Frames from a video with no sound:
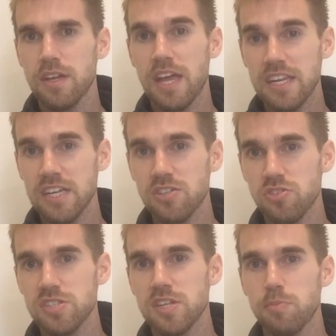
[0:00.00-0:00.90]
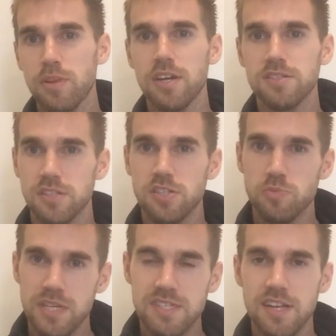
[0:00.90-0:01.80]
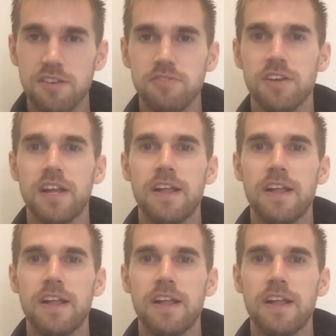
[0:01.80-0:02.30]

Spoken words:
any interest in a player such as myself,